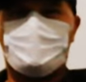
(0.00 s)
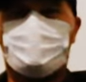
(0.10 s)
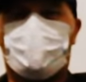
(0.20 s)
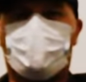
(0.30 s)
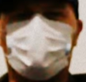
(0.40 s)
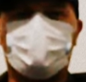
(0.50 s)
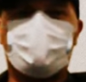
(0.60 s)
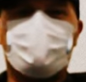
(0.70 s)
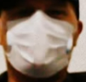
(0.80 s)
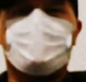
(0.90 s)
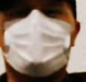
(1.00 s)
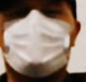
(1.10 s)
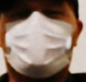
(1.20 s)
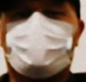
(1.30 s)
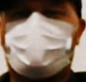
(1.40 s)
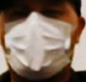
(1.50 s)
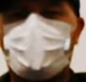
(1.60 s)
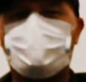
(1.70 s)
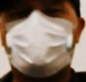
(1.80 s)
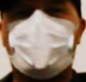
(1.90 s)
The only
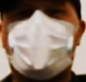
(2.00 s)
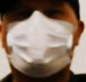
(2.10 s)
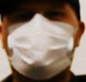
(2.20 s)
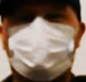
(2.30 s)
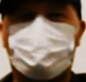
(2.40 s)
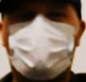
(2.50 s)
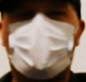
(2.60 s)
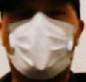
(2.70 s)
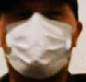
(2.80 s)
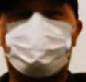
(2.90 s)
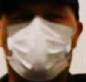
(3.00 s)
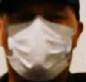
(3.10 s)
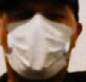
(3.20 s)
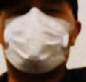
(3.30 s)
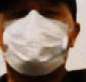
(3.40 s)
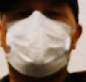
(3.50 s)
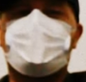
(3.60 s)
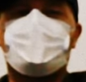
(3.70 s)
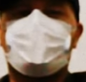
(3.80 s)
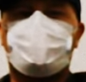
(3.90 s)
lazy activity I promote
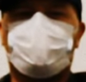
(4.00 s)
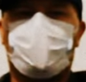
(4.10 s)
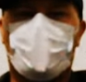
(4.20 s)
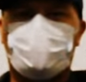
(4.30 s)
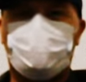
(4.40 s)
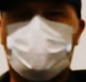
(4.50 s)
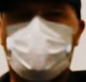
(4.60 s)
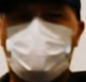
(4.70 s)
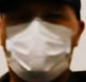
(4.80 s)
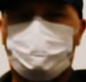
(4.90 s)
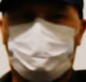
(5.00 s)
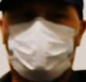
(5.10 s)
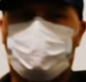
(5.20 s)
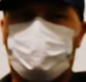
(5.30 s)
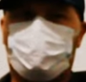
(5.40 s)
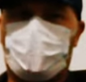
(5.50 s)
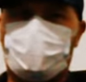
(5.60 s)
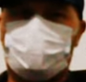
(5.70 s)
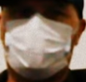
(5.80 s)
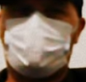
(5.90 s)
is watching YouTube,
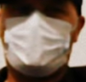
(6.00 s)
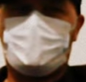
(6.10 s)
watching